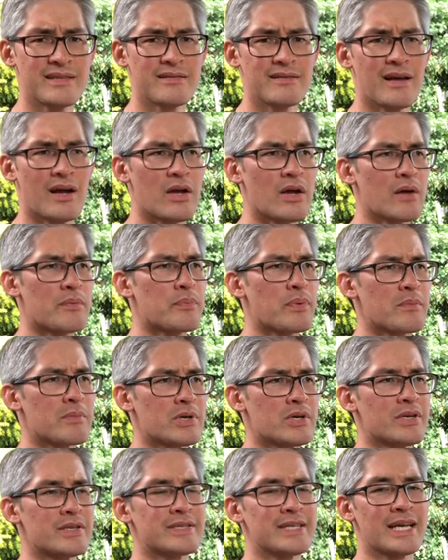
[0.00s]
I probably
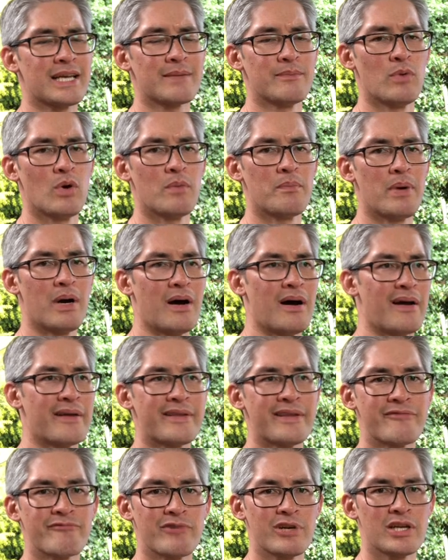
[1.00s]
could have taken more, but I
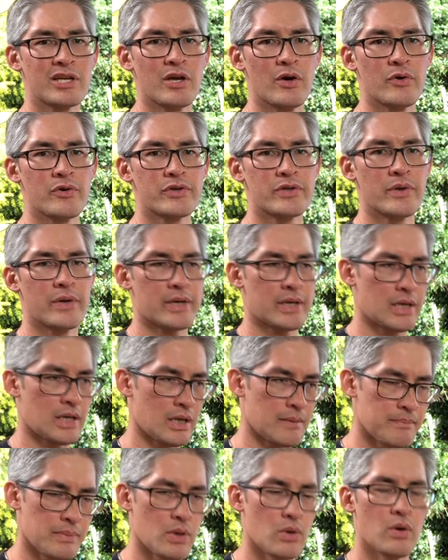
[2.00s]
didn't really know what I was doing.
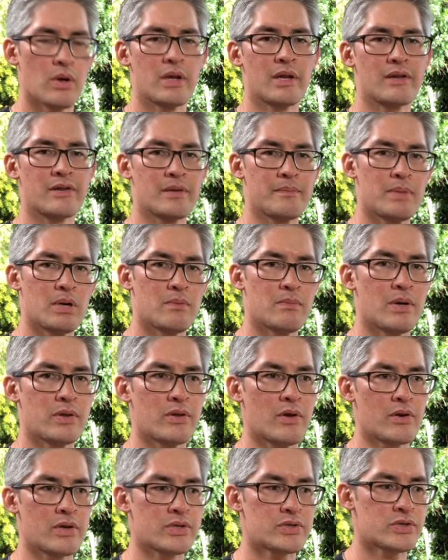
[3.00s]
And as I built my
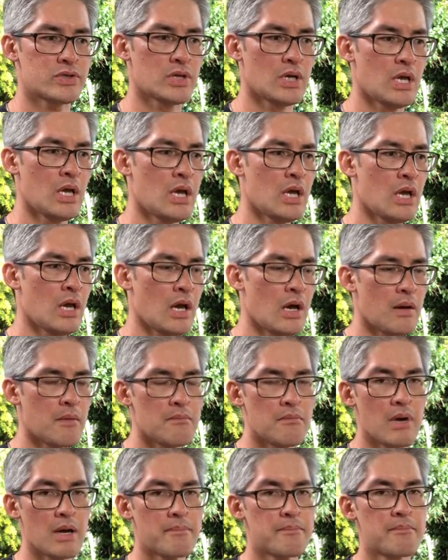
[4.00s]
knowledge,
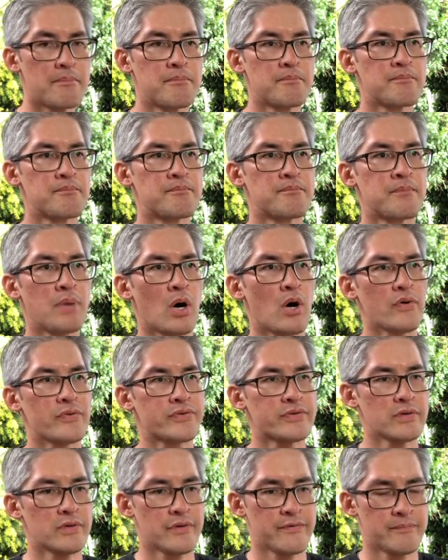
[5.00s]
my
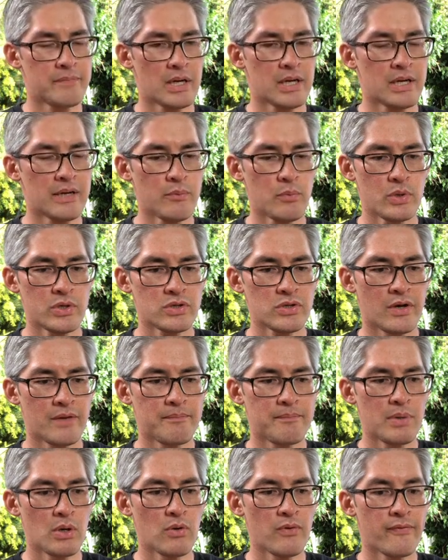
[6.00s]
pot of money, which I
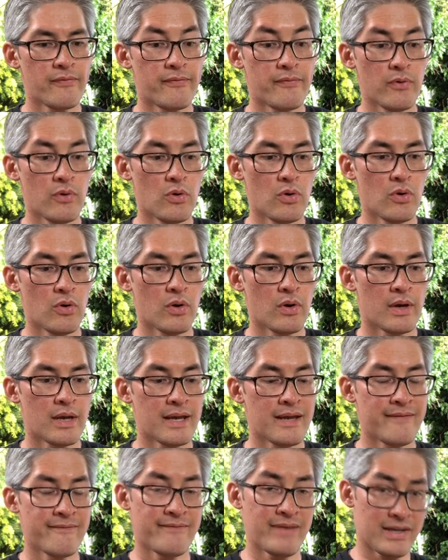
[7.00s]
built for
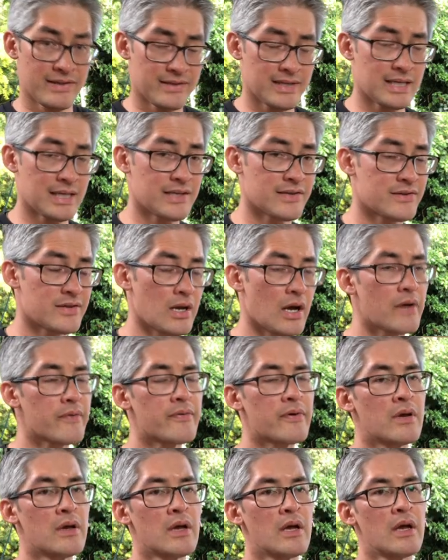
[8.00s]
investing in stuff,
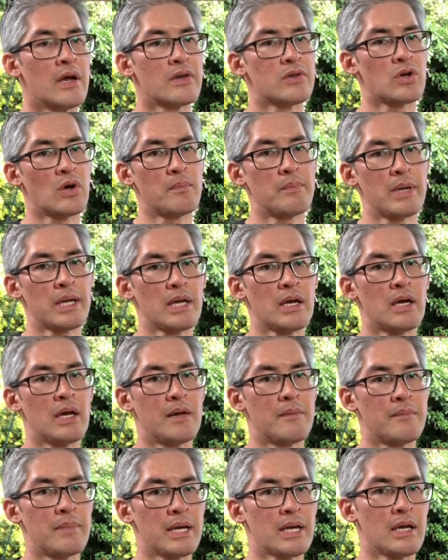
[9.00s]
it's got bigger
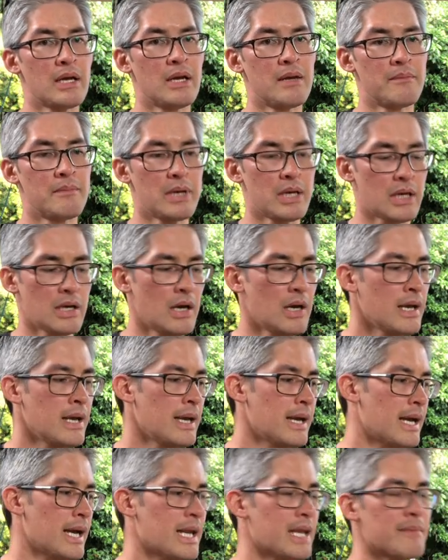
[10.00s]
and bigger and bigger.
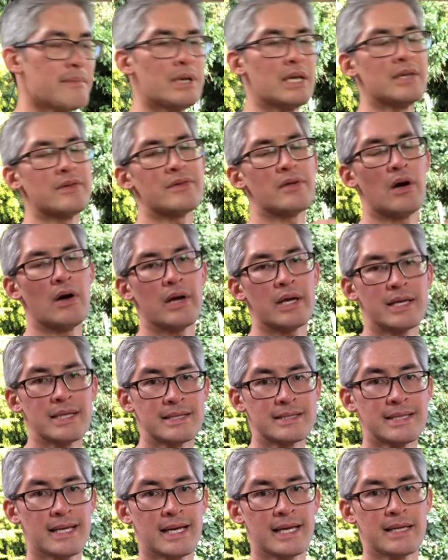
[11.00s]
And it means that I can
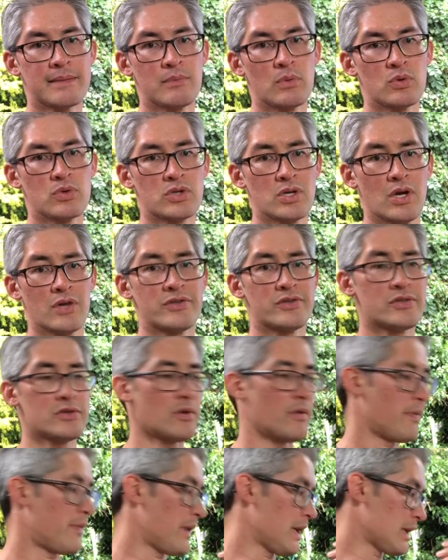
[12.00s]
take more chances
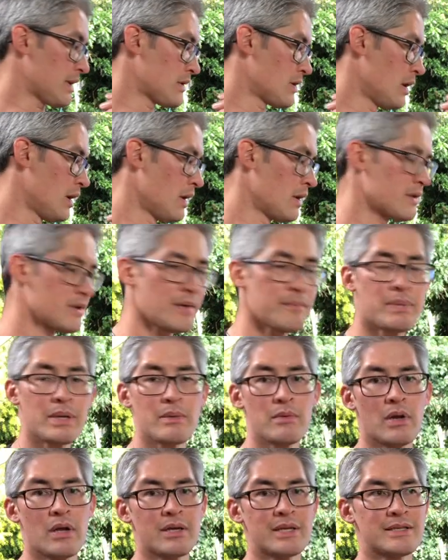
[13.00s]
on things. Some
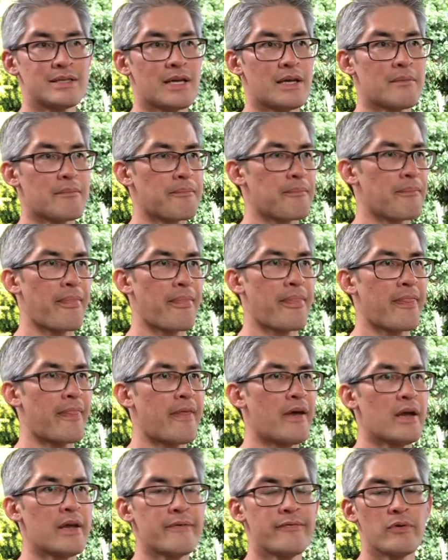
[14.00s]
people only take
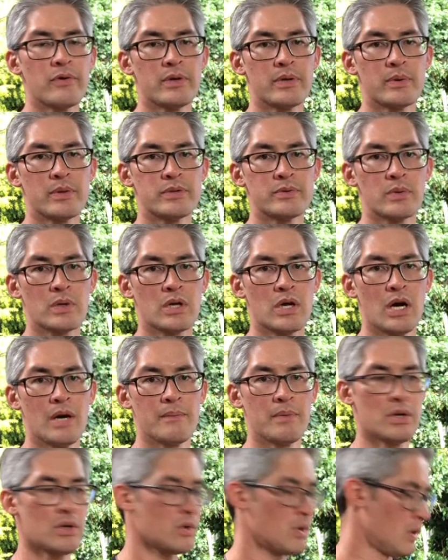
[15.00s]
30, 40 quid to a car
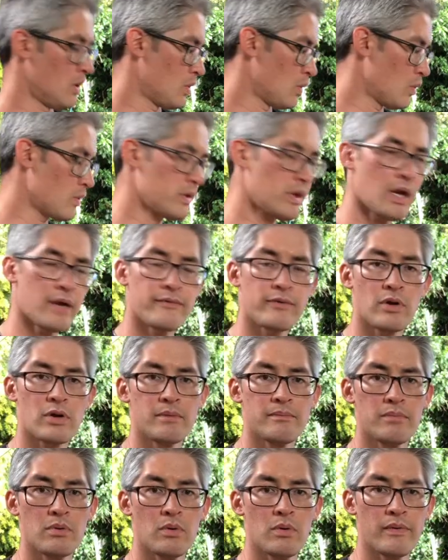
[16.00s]
boot. Would they have gone
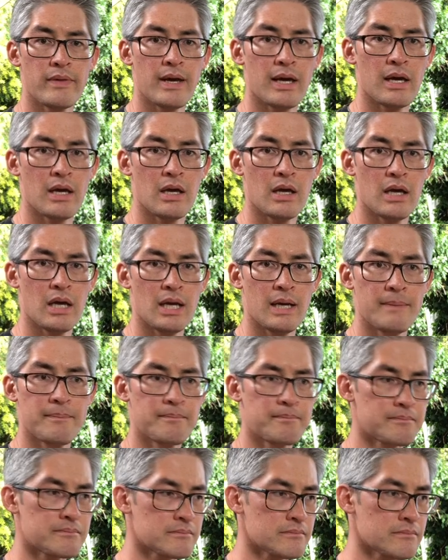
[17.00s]
and bought that
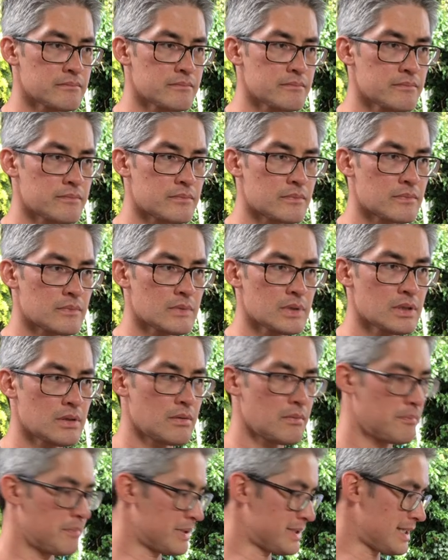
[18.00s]

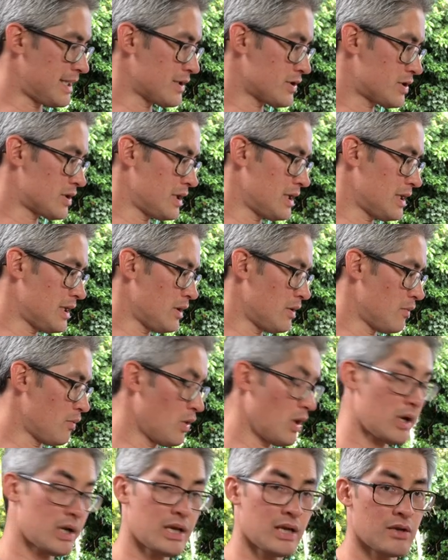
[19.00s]
potentially
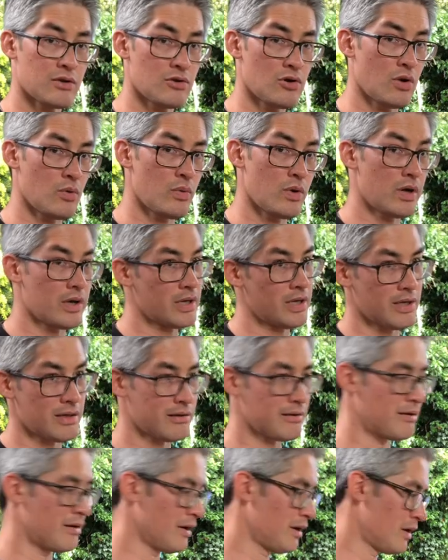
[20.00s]
working, not
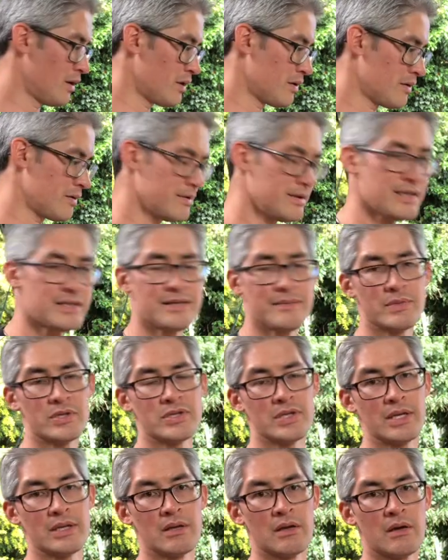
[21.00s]
working knitting
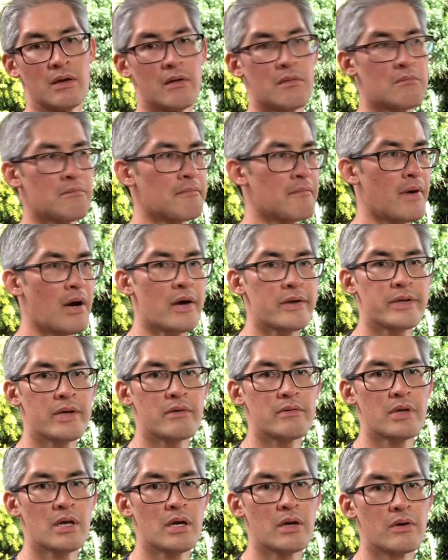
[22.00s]
machine? I
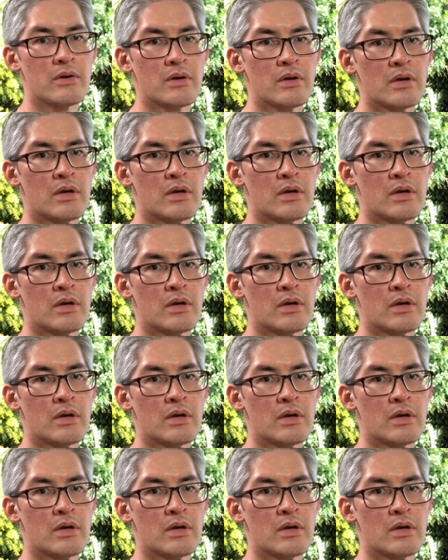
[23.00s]
don't know.